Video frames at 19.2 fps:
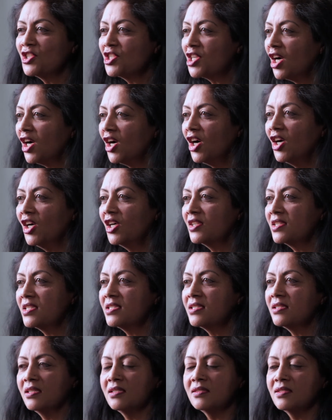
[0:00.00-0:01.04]

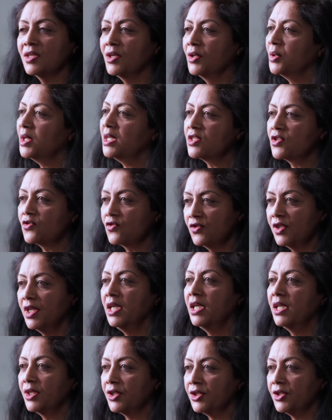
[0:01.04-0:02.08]
charts, so it's
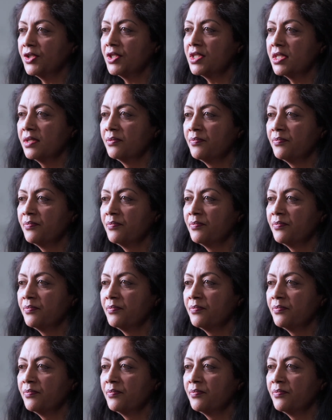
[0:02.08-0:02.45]
really good.